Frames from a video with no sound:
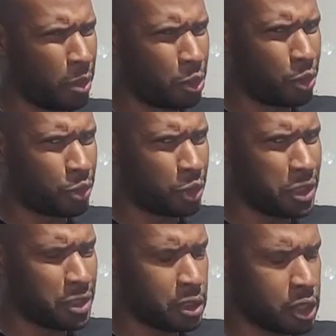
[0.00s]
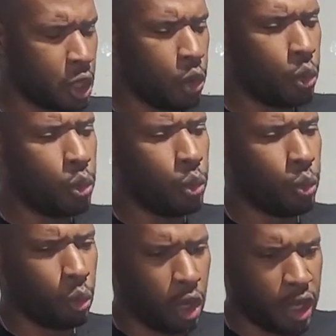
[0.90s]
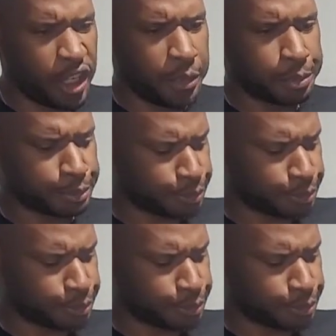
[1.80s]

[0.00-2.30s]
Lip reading: number of reasons. One,